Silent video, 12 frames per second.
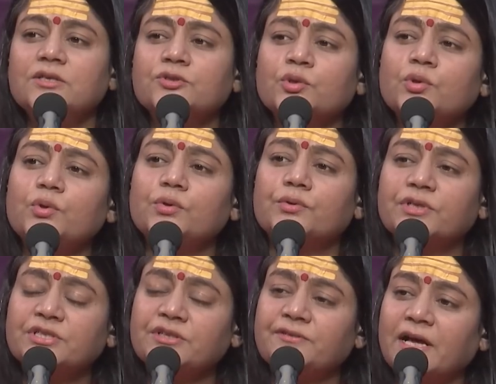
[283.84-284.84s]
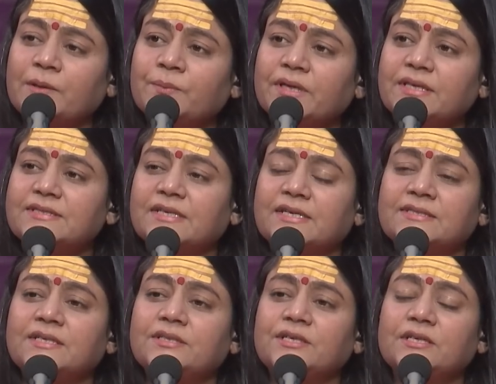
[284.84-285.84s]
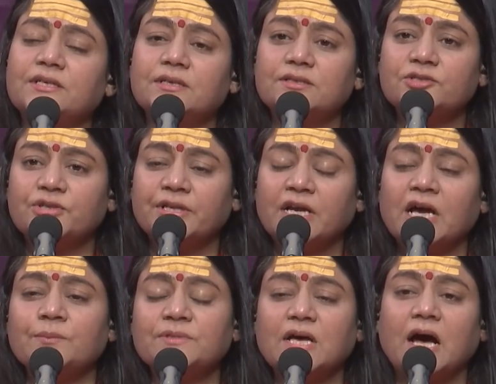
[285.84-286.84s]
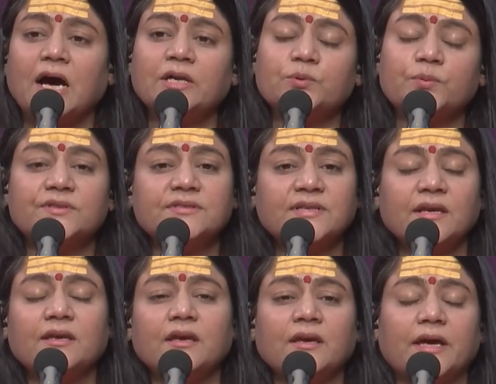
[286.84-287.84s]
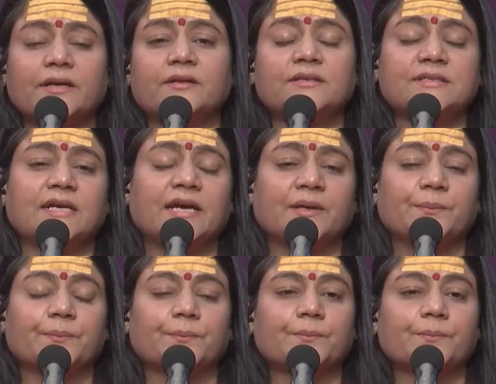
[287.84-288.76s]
So Rishi Valmiki says that Shri Ram's heart was sinking at this time.